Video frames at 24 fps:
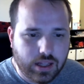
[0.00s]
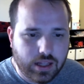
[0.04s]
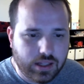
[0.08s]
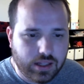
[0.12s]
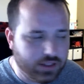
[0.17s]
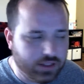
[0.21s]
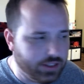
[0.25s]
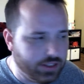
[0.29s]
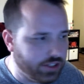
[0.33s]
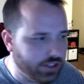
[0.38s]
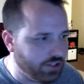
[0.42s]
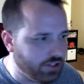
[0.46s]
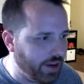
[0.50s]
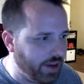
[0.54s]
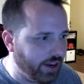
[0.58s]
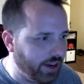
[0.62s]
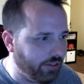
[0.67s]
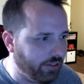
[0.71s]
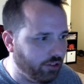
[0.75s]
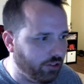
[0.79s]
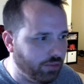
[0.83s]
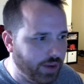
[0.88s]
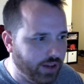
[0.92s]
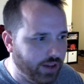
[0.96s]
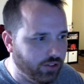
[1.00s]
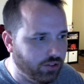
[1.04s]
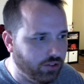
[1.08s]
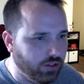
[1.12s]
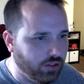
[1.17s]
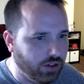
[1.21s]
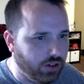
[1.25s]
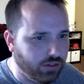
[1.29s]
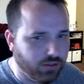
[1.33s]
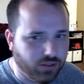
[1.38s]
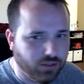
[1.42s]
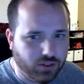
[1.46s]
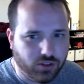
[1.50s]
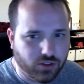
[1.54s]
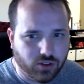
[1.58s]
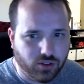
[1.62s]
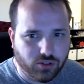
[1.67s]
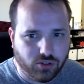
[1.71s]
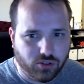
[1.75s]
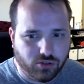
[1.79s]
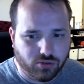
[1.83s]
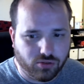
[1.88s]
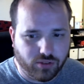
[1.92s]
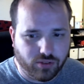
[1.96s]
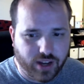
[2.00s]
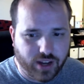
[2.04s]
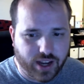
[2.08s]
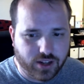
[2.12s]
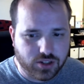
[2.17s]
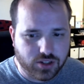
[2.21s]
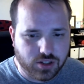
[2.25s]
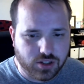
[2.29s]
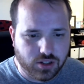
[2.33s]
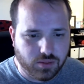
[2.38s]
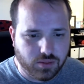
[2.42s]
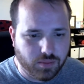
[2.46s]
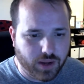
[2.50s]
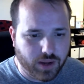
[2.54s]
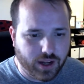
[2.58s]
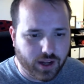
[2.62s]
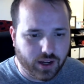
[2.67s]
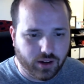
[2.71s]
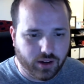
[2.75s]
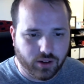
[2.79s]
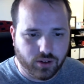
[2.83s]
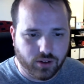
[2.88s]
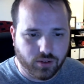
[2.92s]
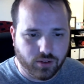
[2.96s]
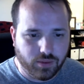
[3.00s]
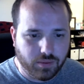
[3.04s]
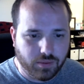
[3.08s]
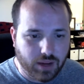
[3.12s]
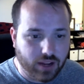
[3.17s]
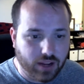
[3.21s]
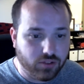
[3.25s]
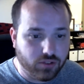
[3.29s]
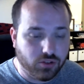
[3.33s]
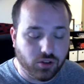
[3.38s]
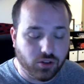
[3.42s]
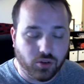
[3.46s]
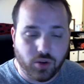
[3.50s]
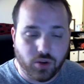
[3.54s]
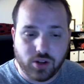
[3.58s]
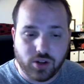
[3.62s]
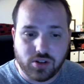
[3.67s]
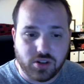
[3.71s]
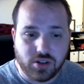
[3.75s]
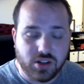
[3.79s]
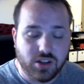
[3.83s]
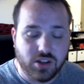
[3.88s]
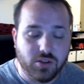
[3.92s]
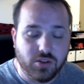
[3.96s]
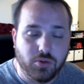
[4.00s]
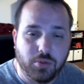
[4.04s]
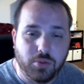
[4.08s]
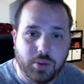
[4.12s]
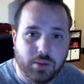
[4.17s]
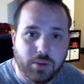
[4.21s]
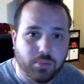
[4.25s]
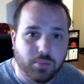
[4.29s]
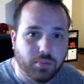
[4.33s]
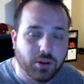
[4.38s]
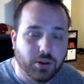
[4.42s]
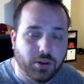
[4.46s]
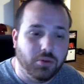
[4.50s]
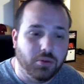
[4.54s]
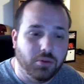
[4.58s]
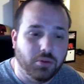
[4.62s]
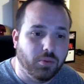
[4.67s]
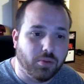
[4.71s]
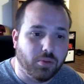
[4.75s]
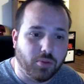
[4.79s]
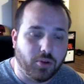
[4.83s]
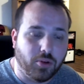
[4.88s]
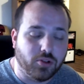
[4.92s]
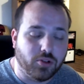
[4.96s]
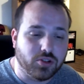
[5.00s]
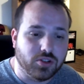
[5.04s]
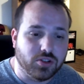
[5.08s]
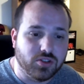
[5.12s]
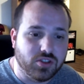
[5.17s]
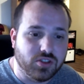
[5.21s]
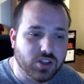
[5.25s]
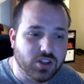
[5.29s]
Just my response to it, it's just a reaction, my answer to the question. It would be biblical proportions.